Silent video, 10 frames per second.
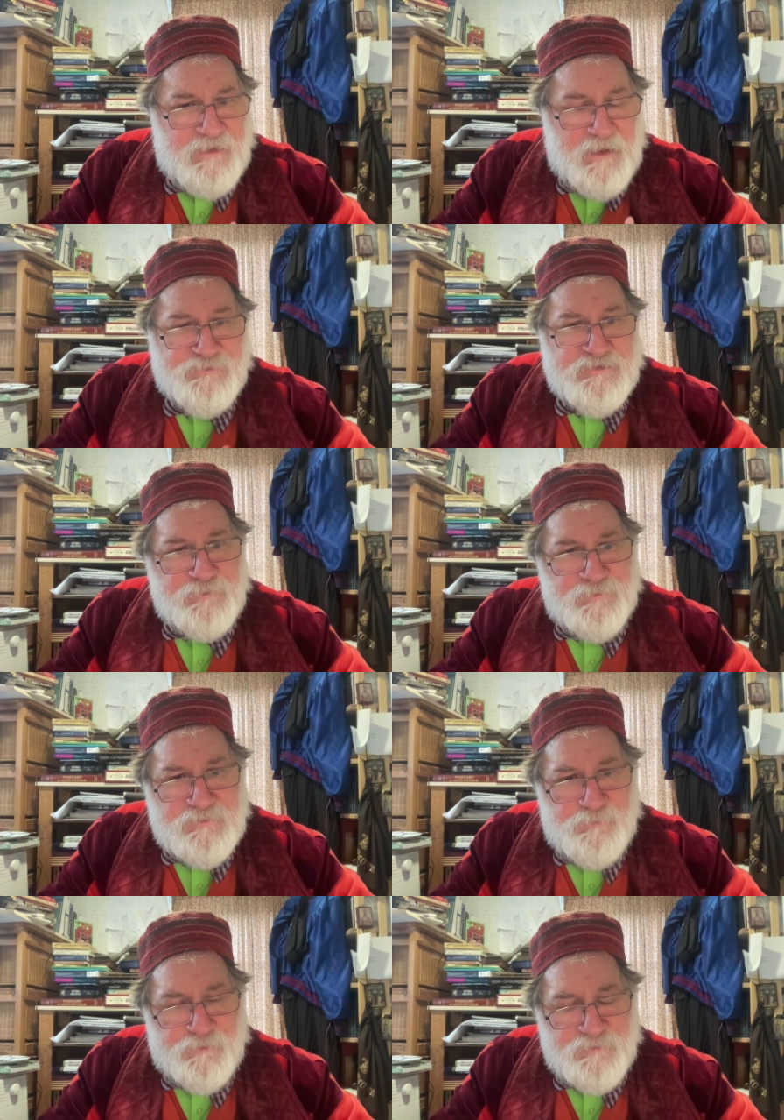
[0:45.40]
absolute
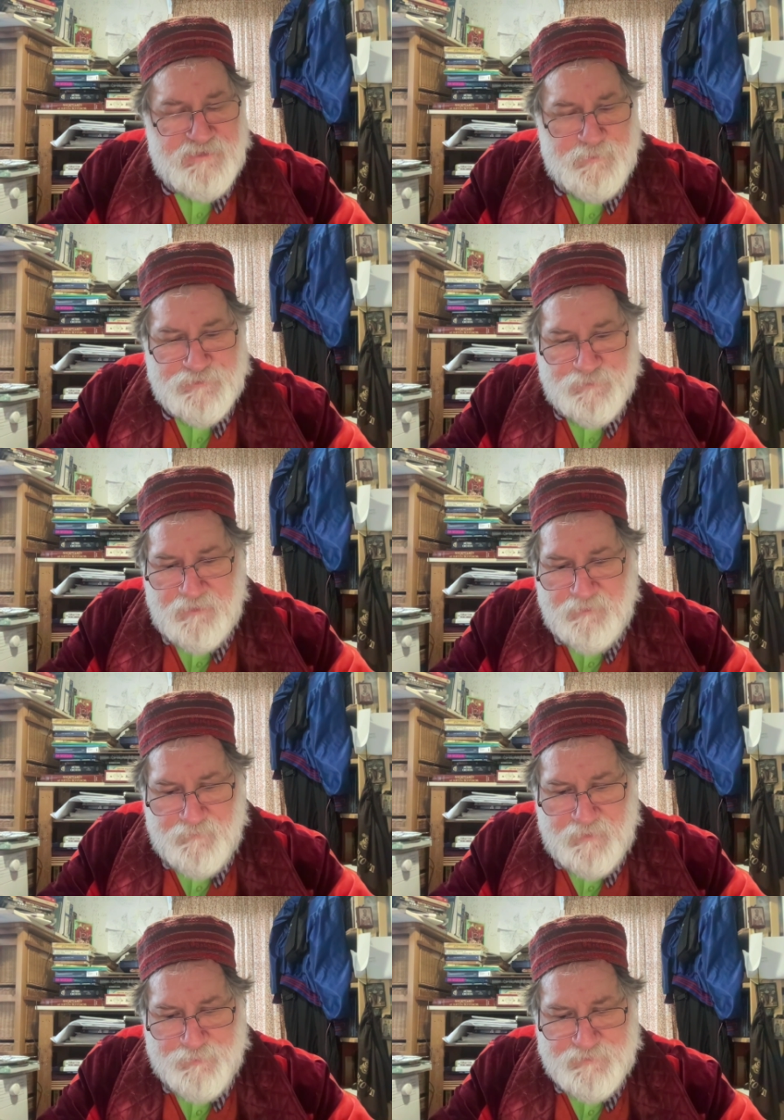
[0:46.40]
democracy, we're talking about
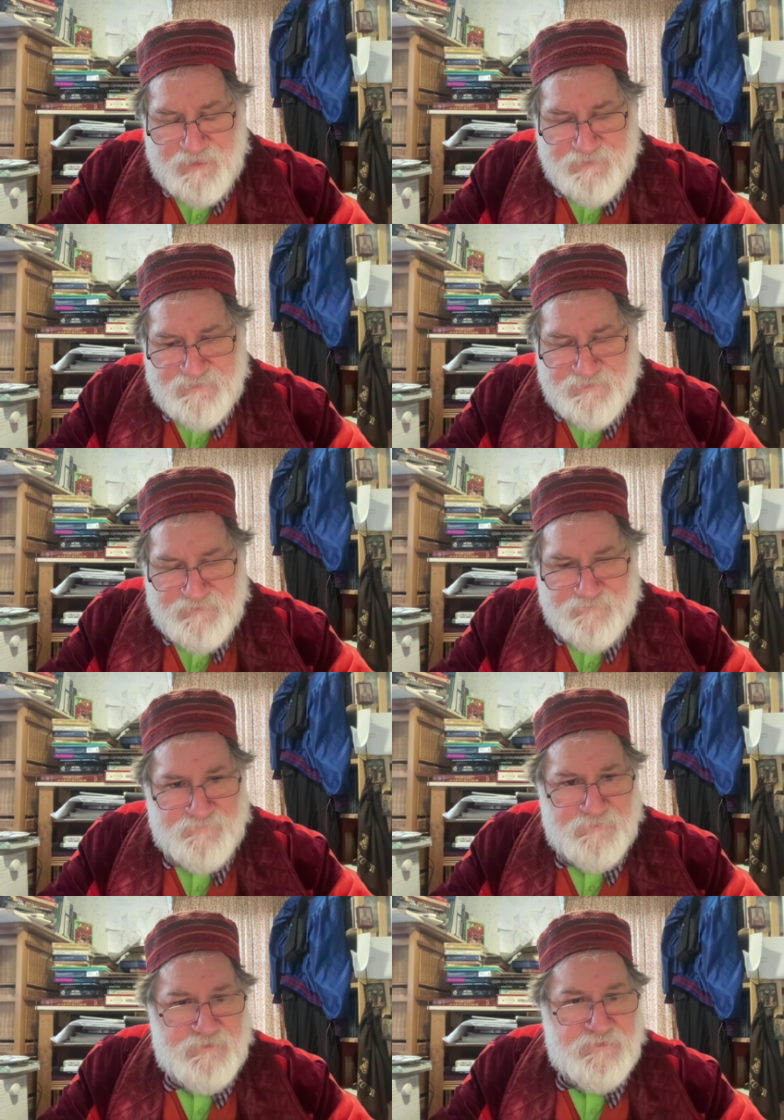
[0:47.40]
representative
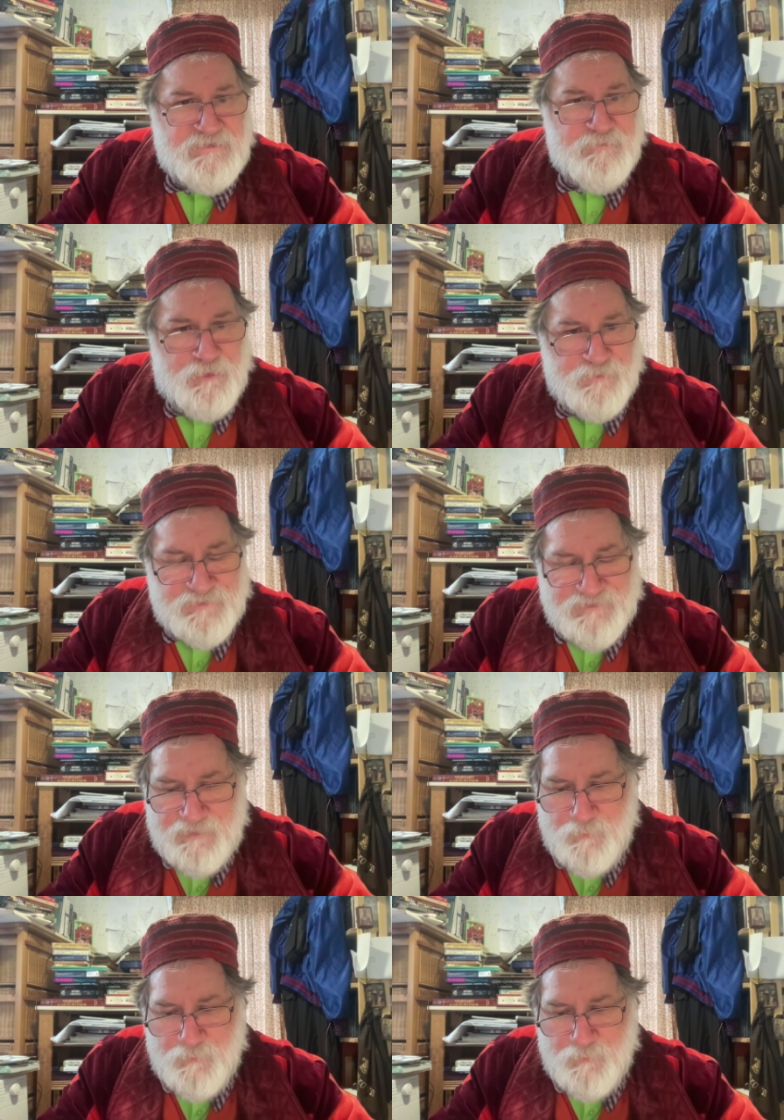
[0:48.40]
democracy.